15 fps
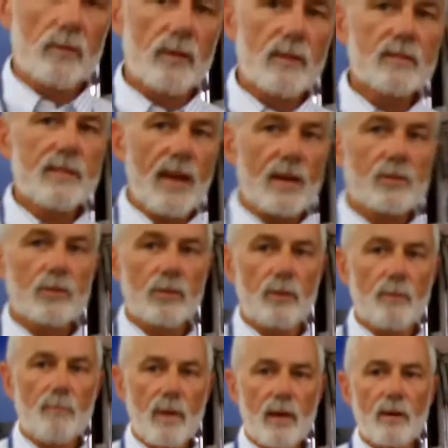It is
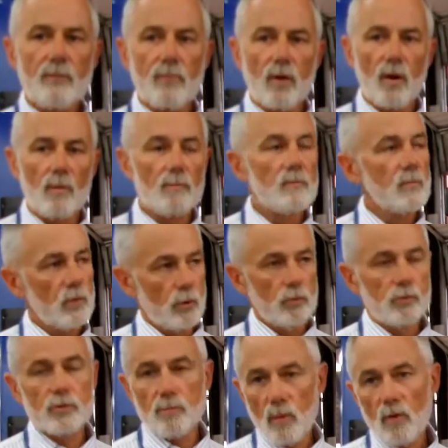actually made from
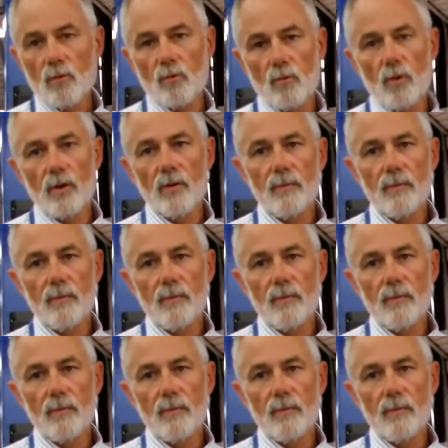used motor oil.